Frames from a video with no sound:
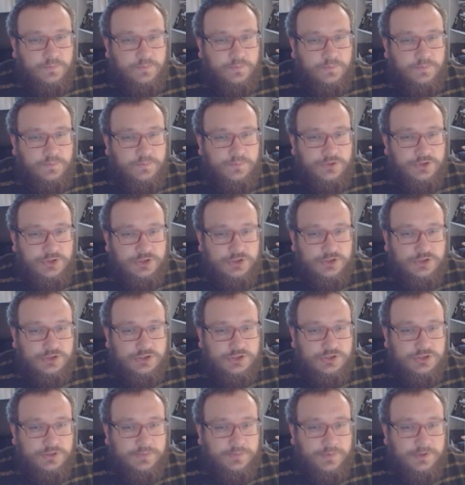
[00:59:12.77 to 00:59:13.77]

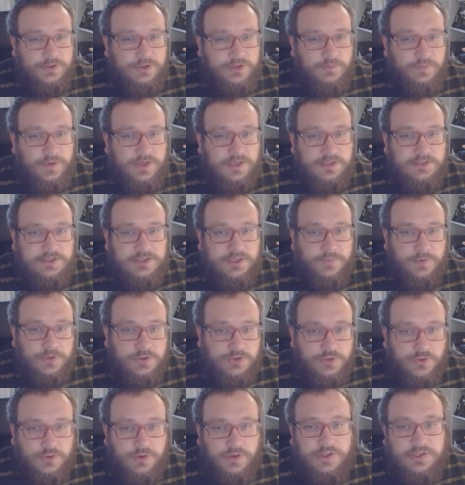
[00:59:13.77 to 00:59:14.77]
produces the most complexity,
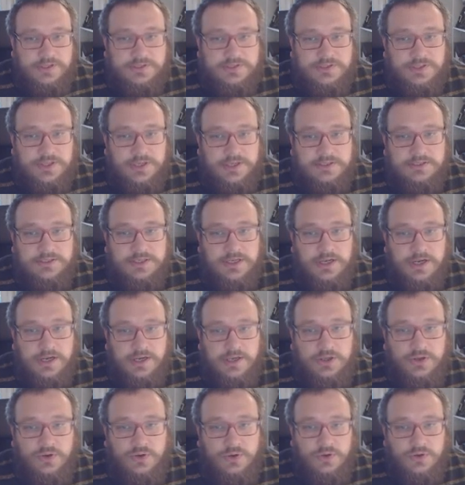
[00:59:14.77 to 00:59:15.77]
because all of these things,
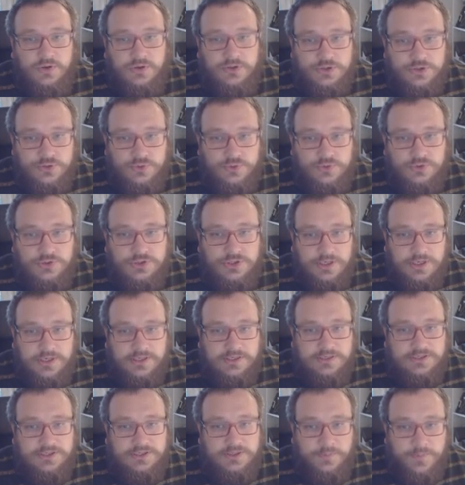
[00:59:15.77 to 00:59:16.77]
like, you can sort a
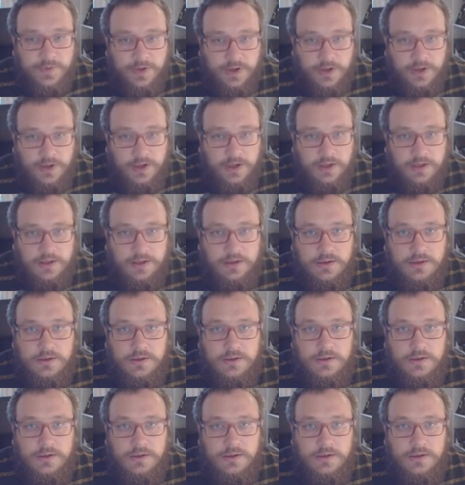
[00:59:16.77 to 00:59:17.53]
list by